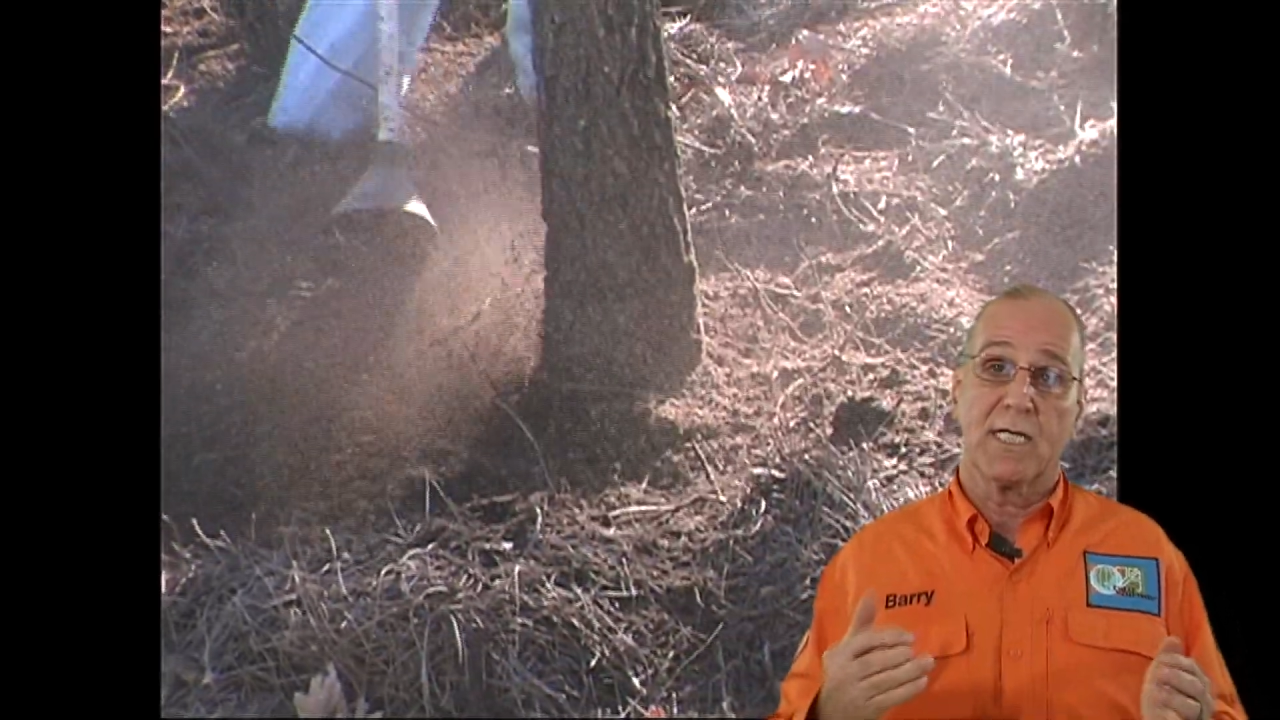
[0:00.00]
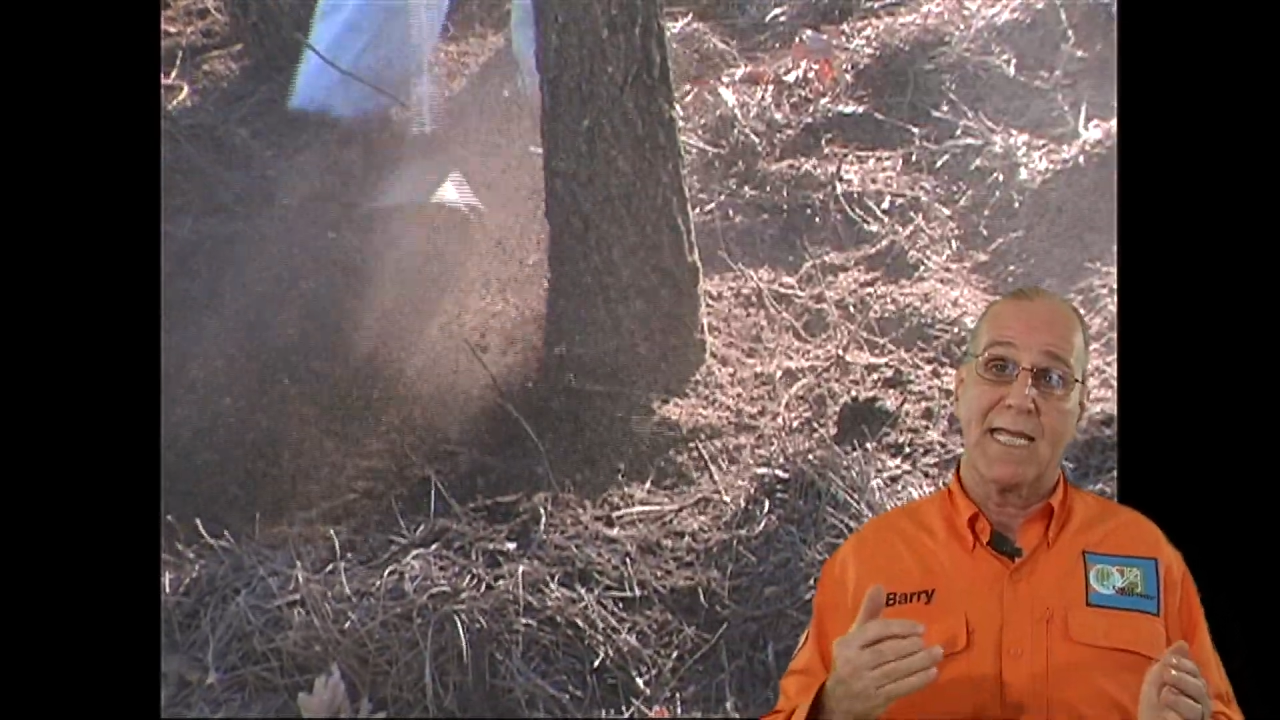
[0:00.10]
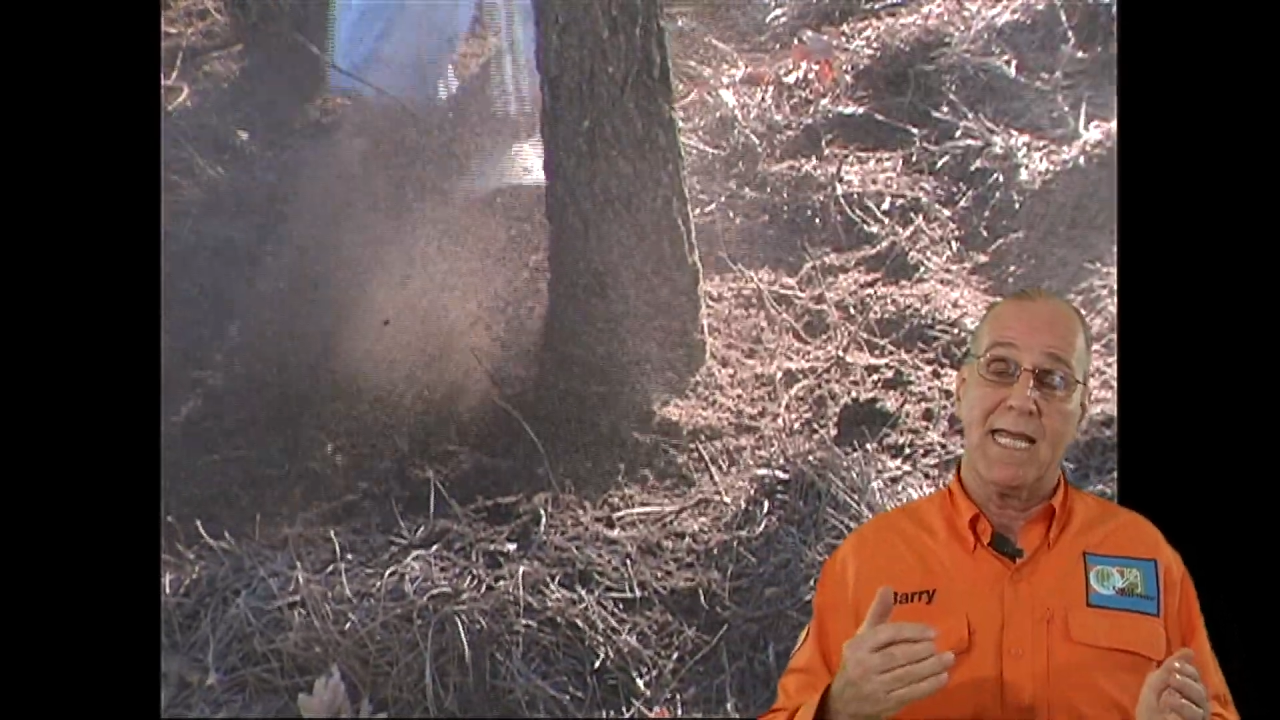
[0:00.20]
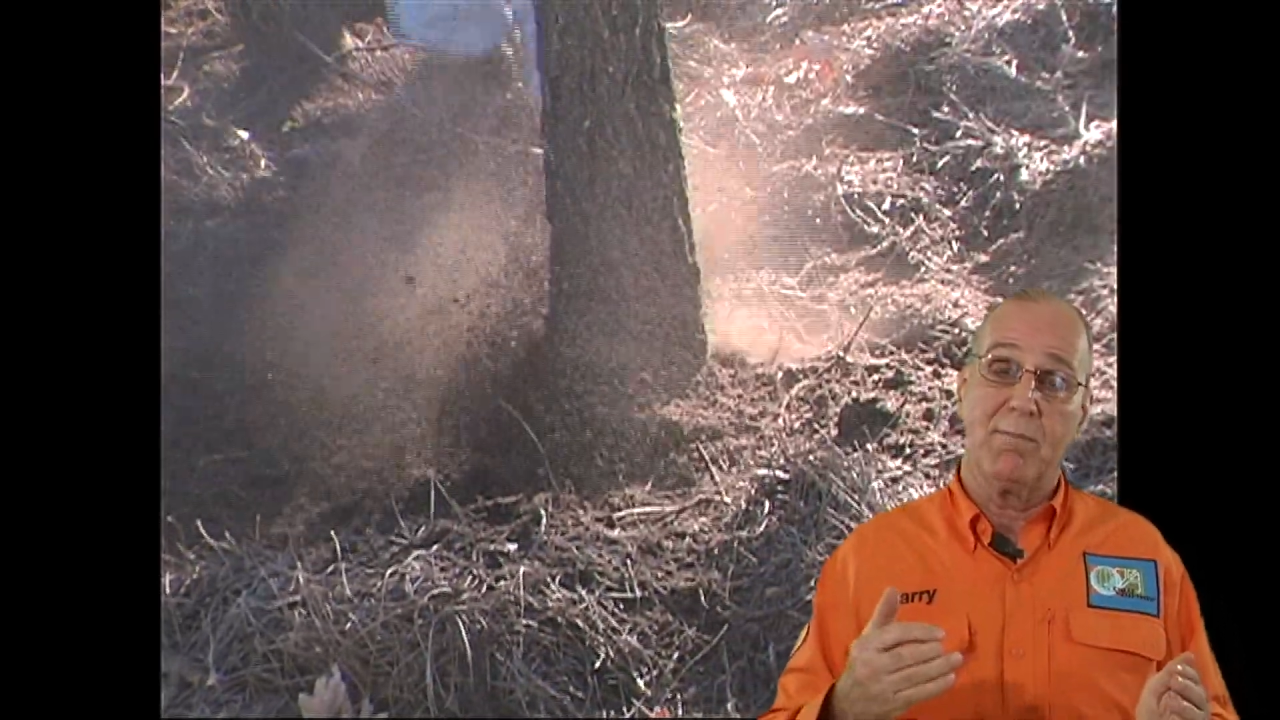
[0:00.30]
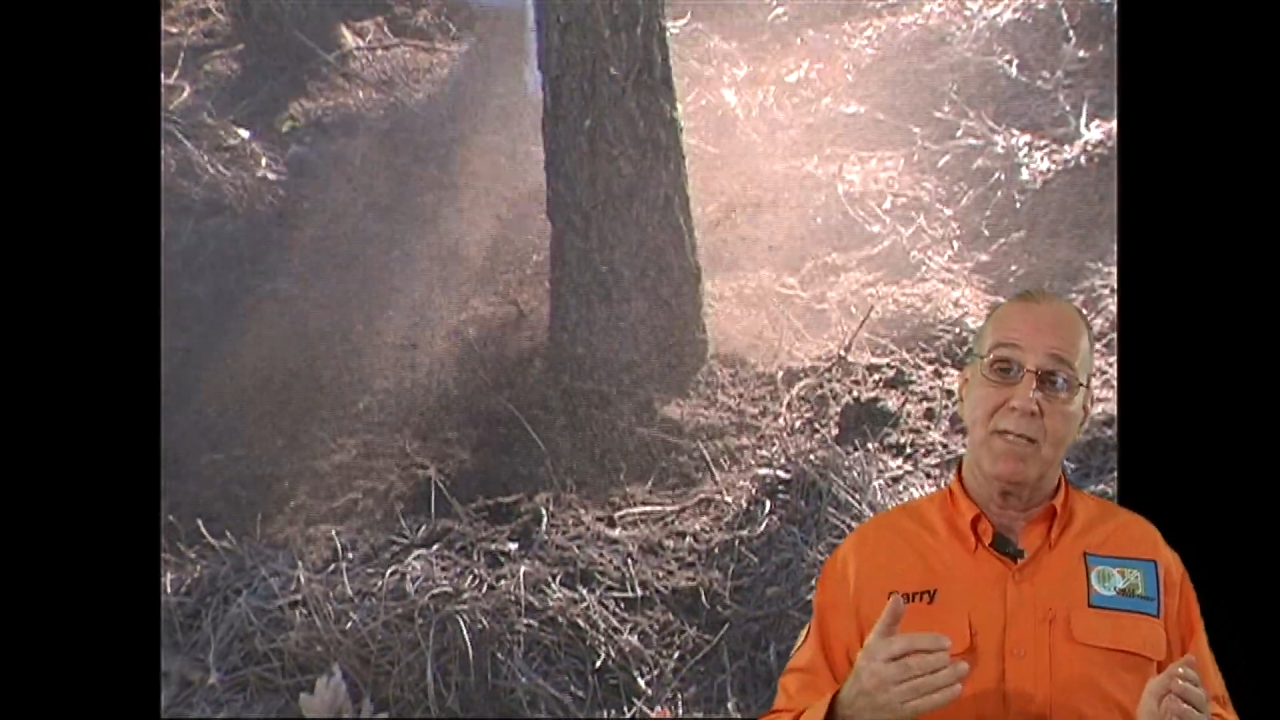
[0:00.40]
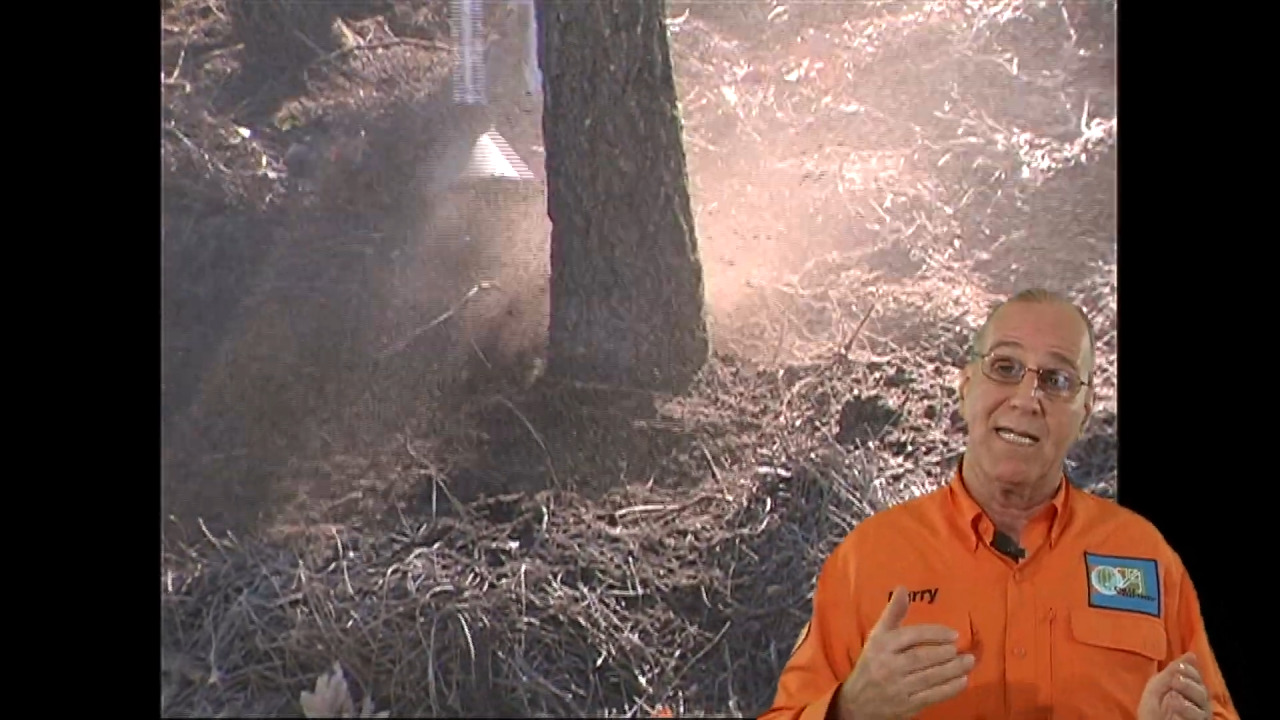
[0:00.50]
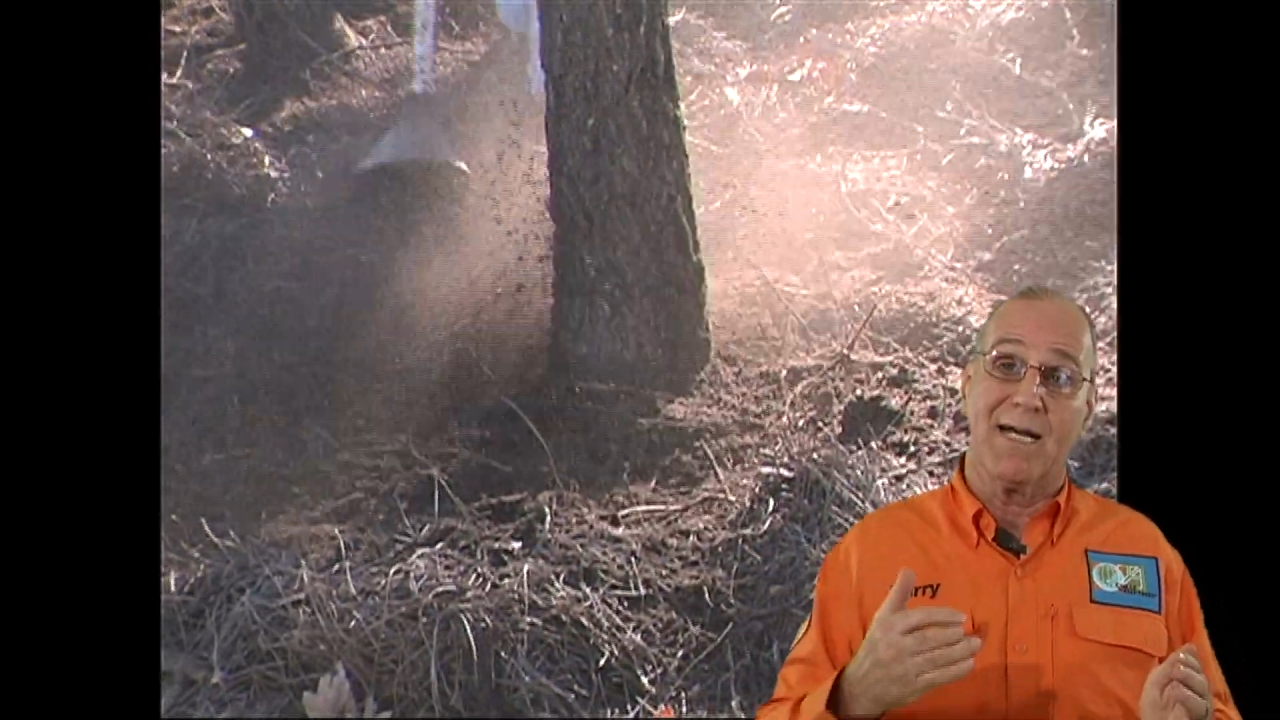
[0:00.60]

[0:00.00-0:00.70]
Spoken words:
can be